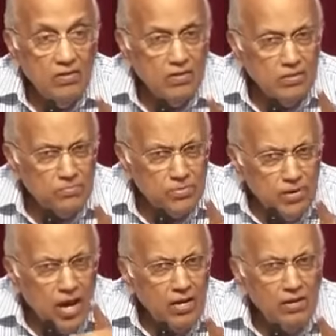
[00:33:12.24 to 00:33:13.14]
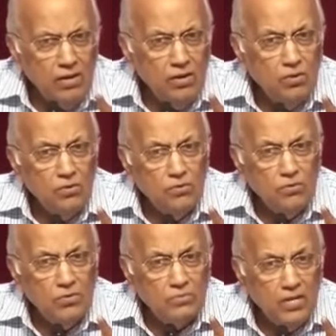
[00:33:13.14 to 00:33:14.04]
There's a pride in you
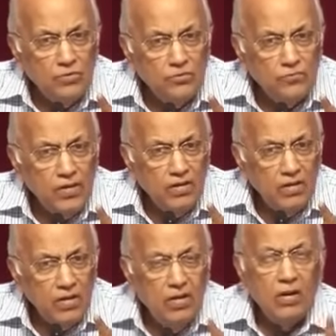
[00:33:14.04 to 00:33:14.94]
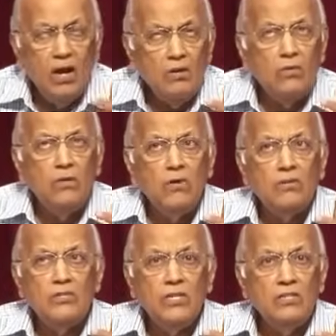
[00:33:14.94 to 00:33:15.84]
which makes you feel, I only
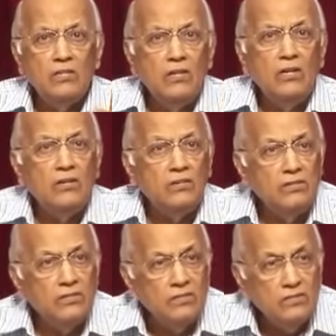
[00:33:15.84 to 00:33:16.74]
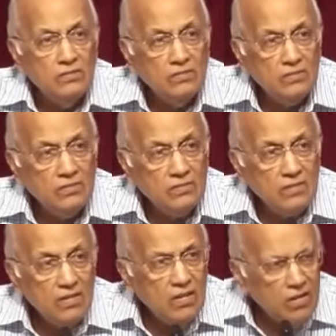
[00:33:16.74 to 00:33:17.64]
want to see the leaders.
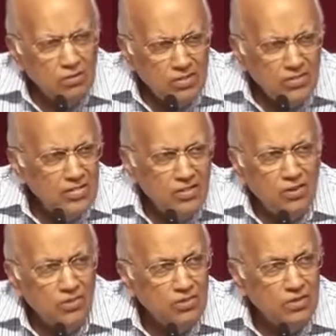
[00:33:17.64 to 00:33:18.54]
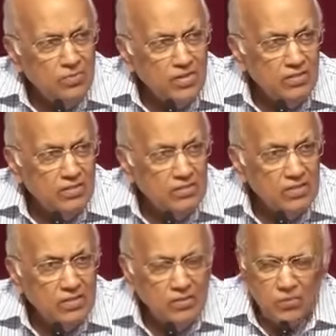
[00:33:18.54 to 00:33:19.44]
I don't want to see the ordinary brothers.
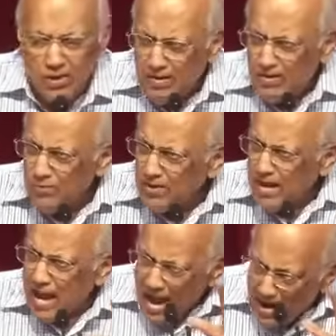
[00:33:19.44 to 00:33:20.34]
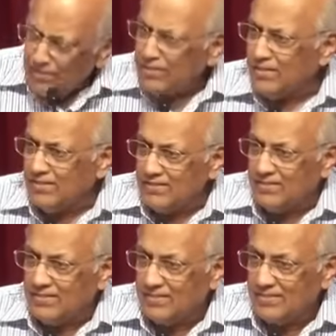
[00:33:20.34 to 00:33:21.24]
What, what
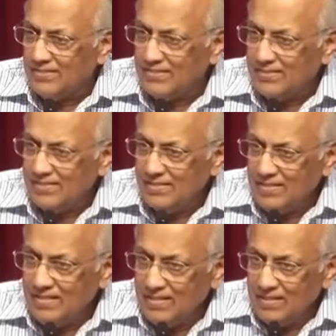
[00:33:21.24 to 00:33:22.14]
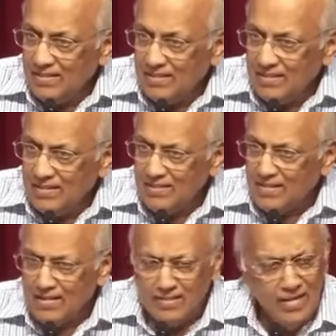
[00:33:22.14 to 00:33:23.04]
arrogance!
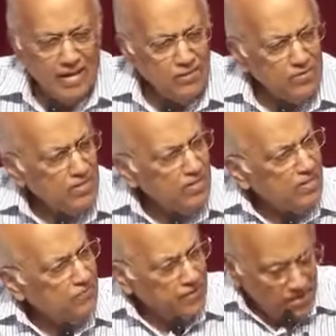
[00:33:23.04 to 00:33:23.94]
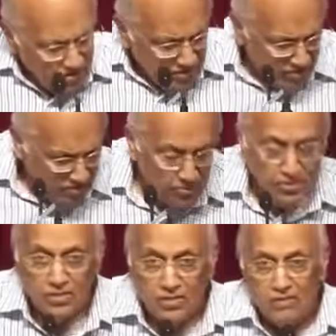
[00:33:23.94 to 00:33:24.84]
It's like saying, I don't want the little fingers and the
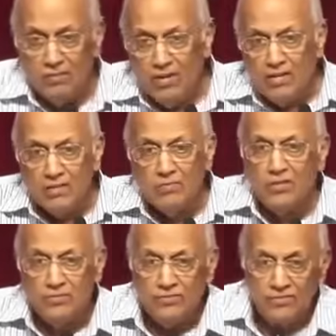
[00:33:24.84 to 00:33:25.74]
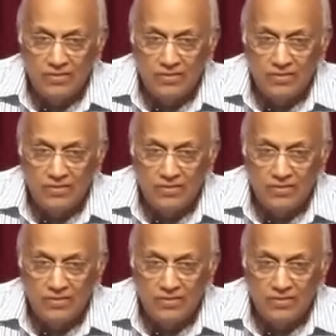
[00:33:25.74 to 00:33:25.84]
toes and all, I'm going to cut them off.